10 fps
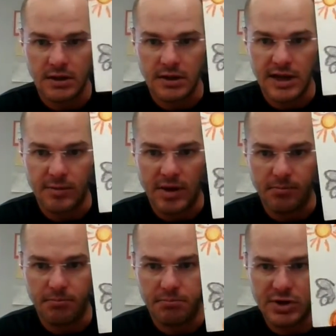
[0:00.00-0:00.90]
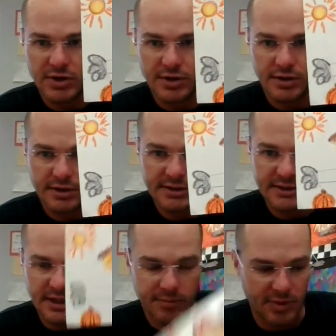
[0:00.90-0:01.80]
Now my bird is
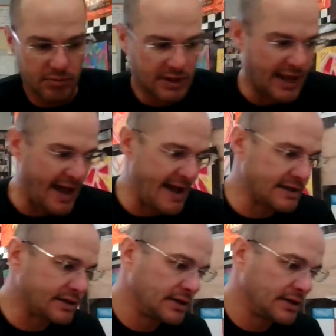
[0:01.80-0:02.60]
going to be black.